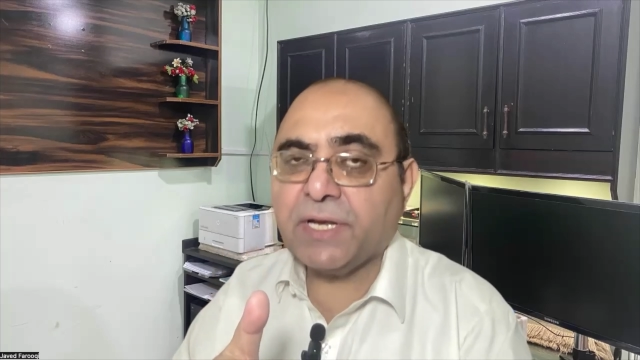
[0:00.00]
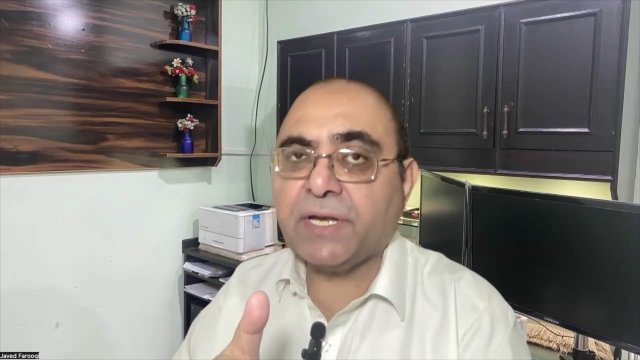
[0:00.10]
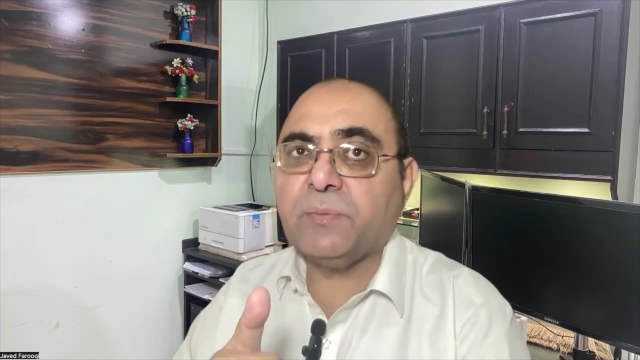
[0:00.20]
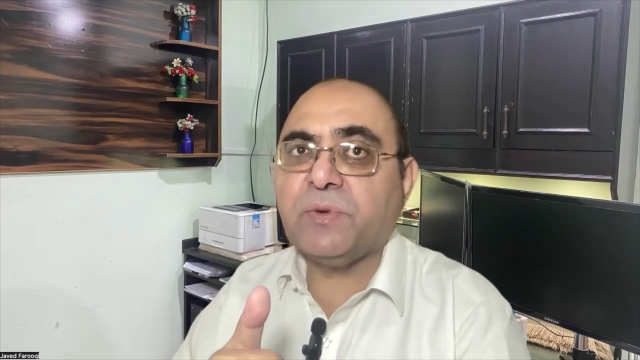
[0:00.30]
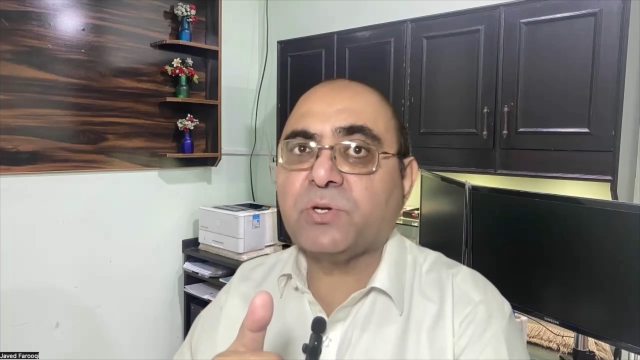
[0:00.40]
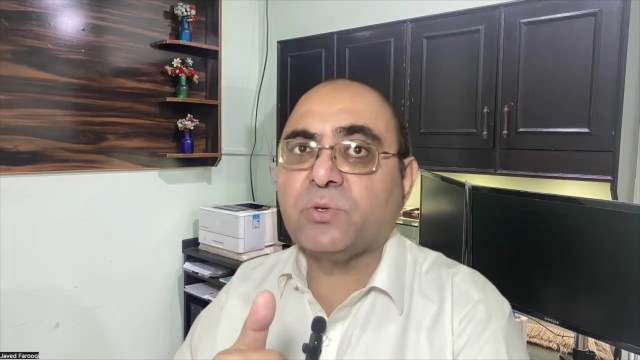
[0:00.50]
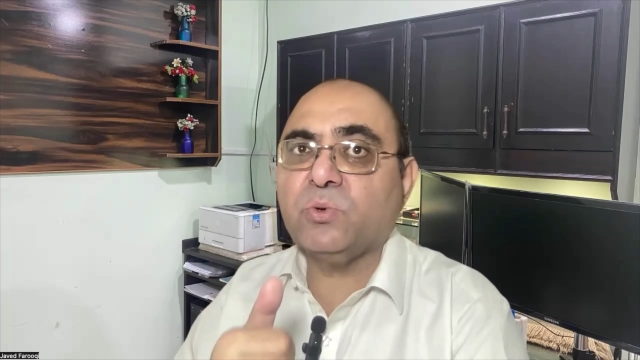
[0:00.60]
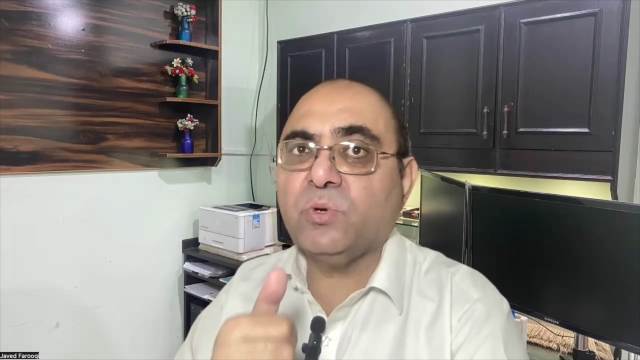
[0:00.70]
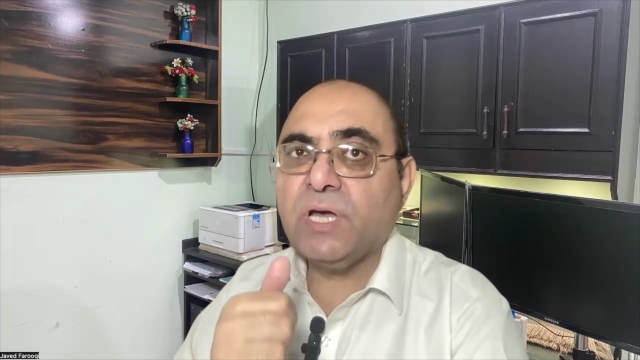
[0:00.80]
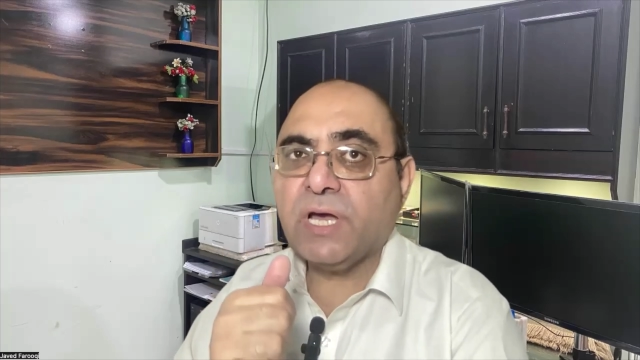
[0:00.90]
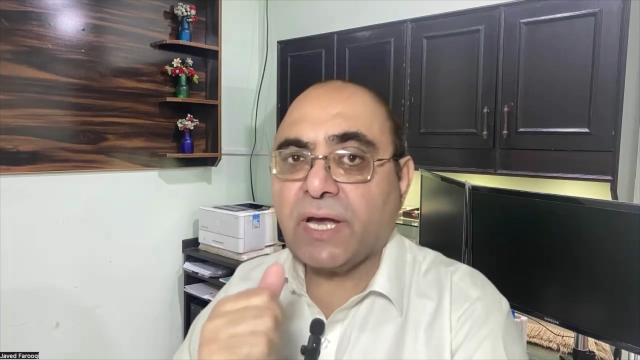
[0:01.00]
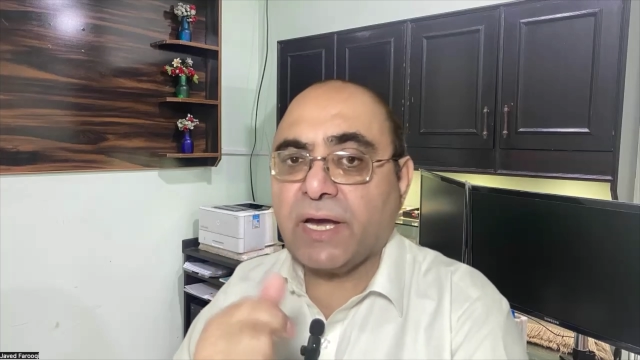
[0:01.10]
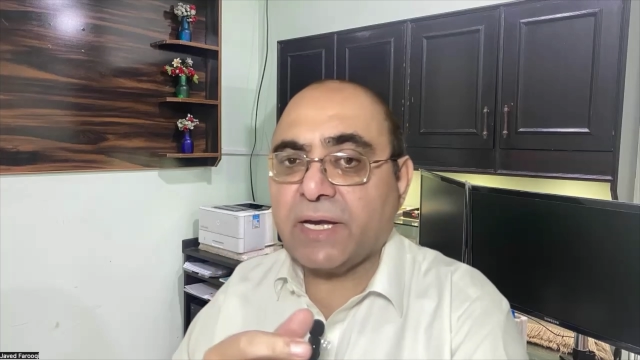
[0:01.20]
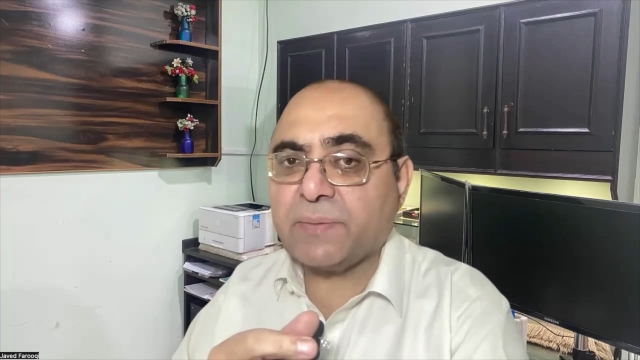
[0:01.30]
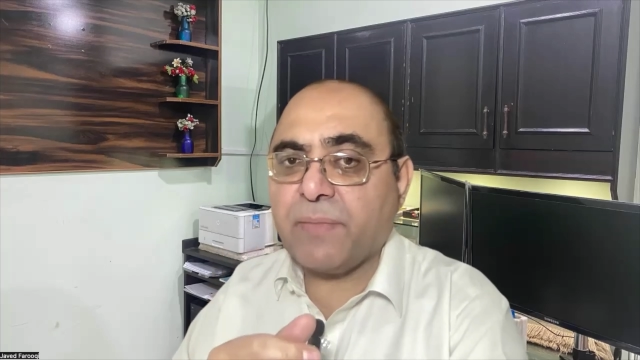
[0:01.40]
Number two,
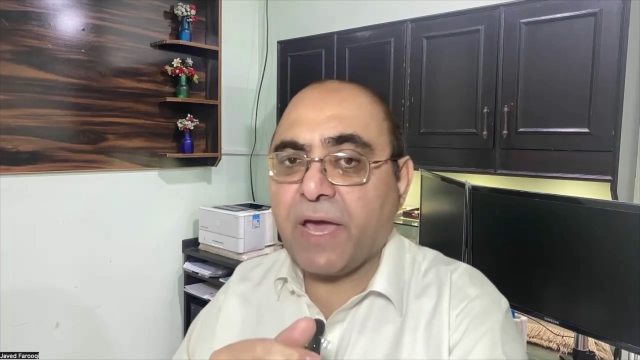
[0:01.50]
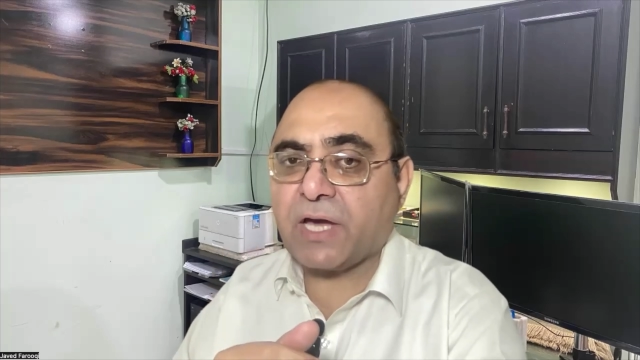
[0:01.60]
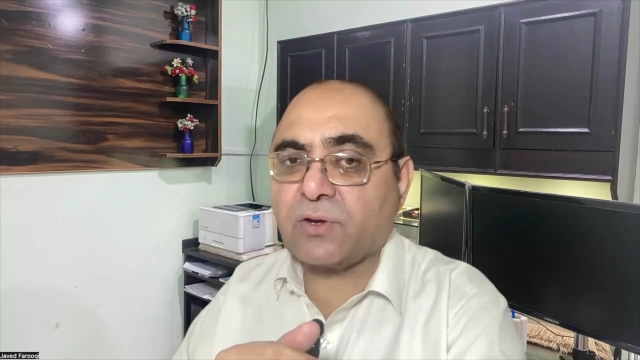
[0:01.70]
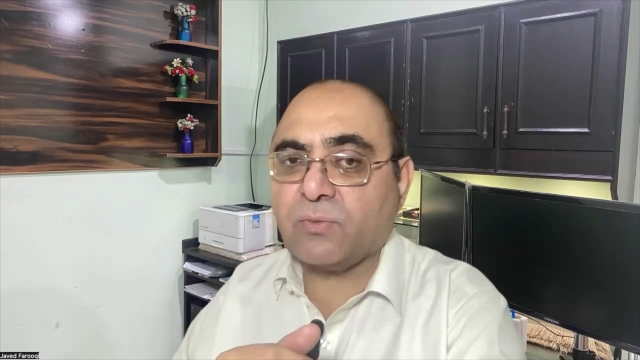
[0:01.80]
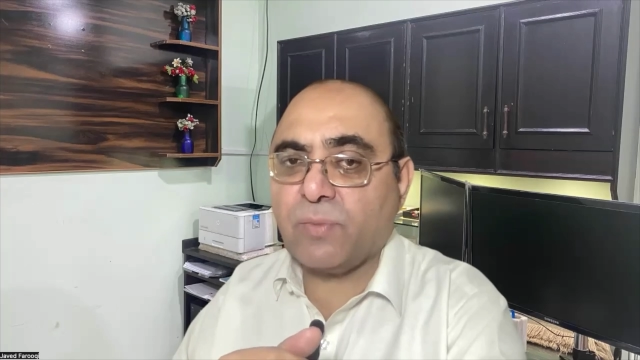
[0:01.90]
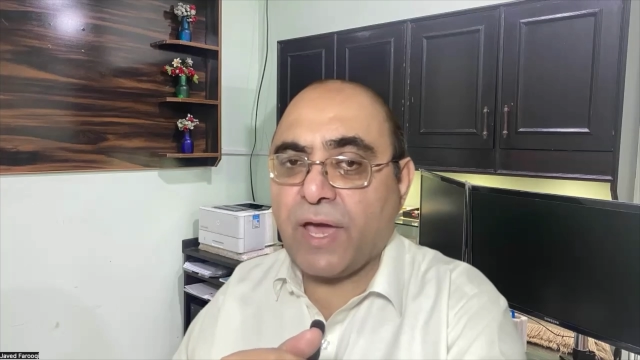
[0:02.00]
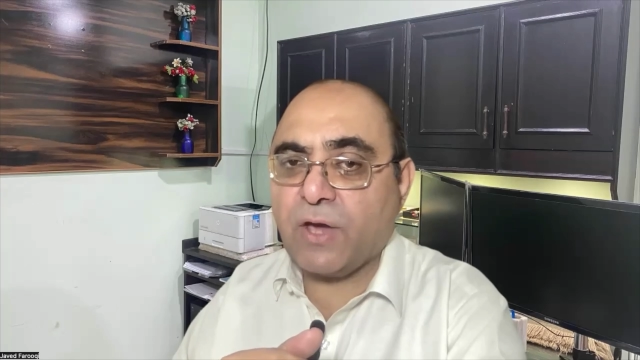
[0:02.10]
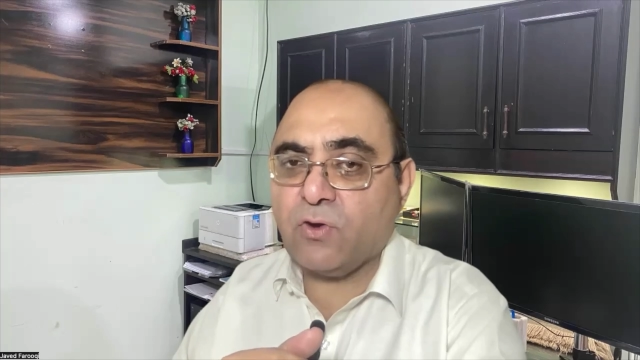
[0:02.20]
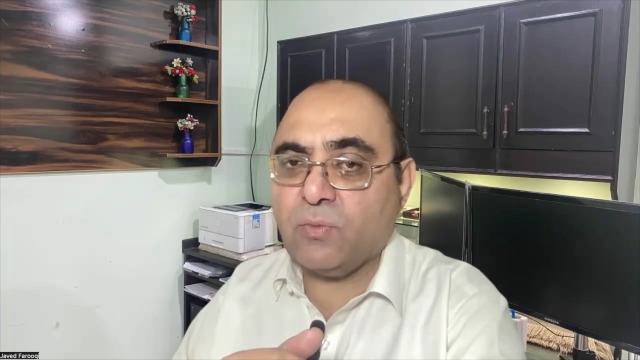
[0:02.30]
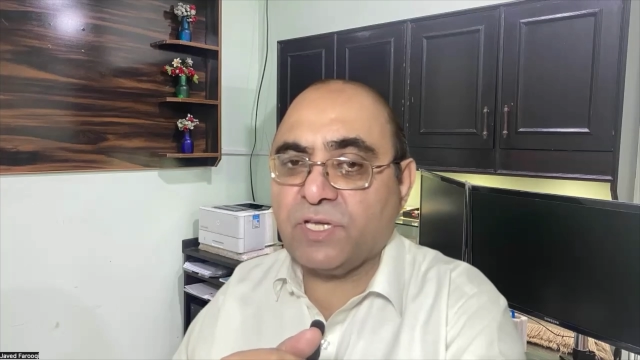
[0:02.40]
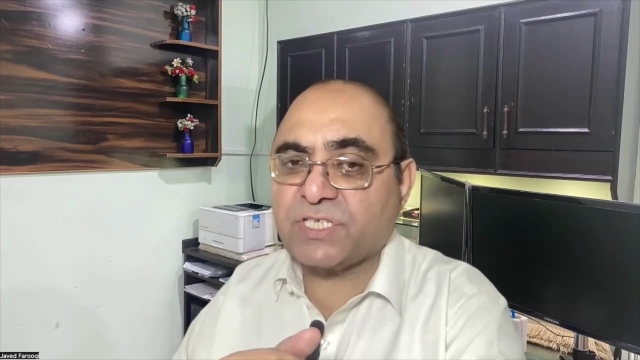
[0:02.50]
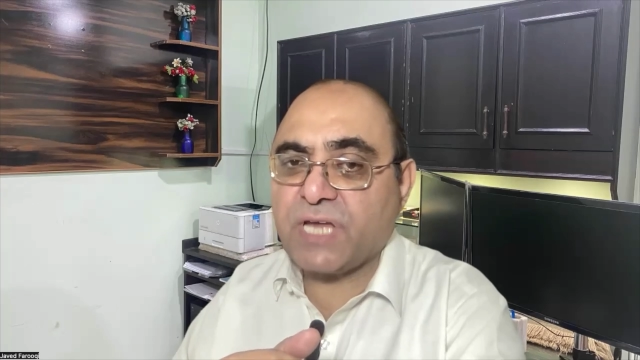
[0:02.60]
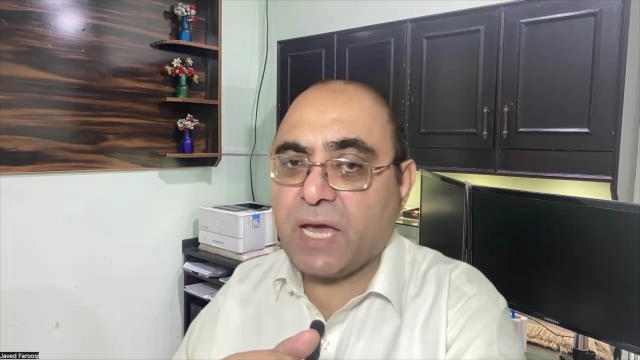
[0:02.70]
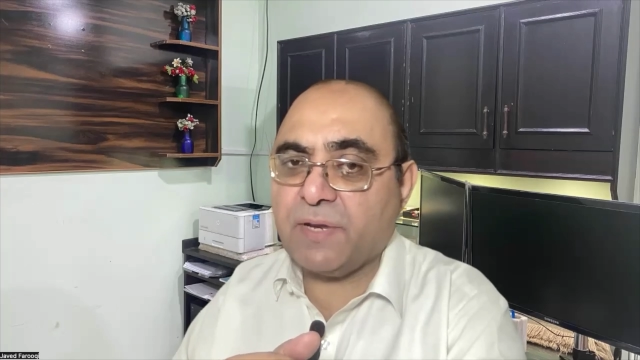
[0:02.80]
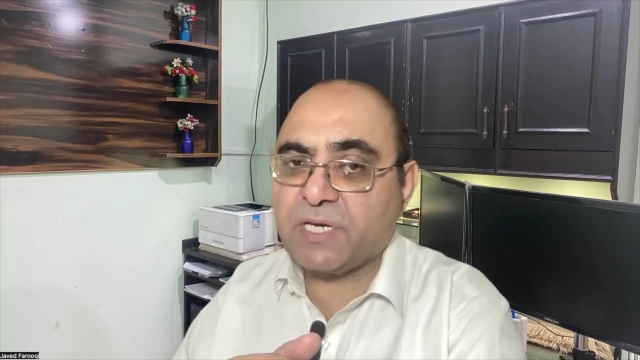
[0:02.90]
gut microbiome
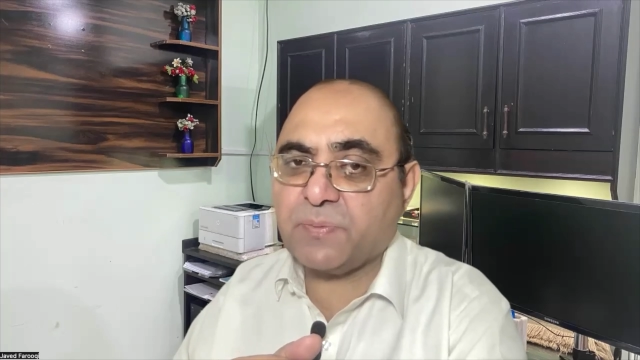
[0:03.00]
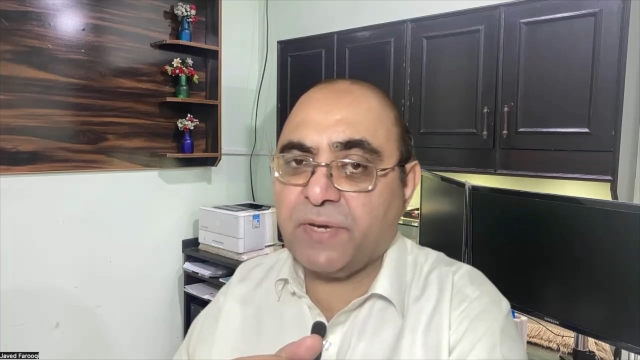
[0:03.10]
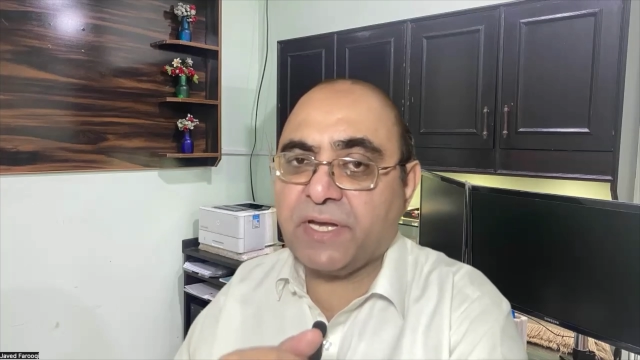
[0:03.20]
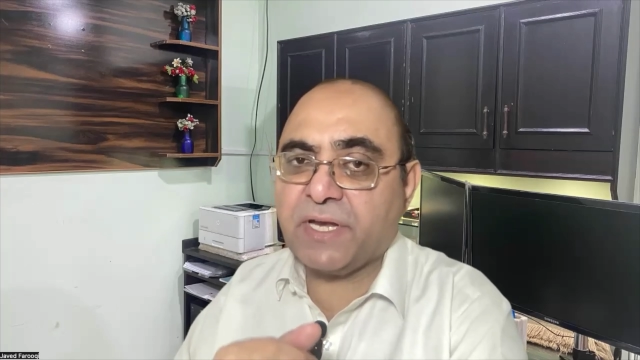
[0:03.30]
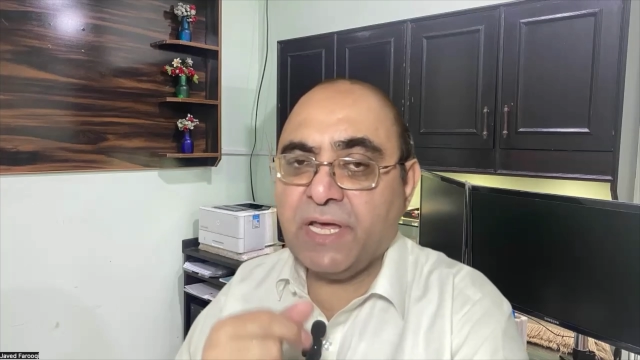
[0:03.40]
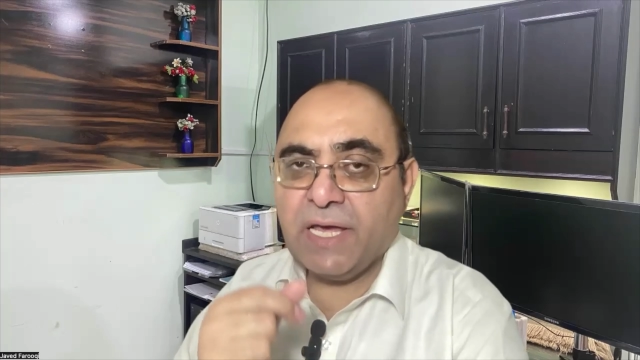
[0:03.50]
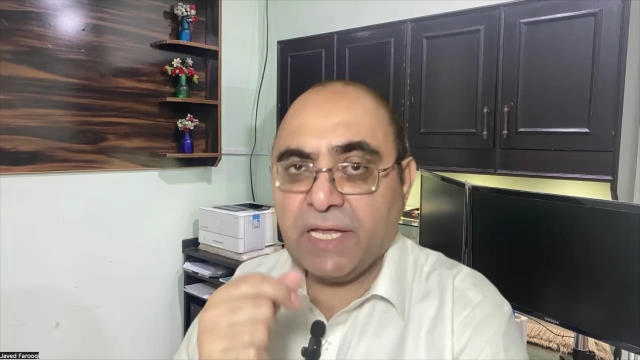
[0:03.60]
establishment.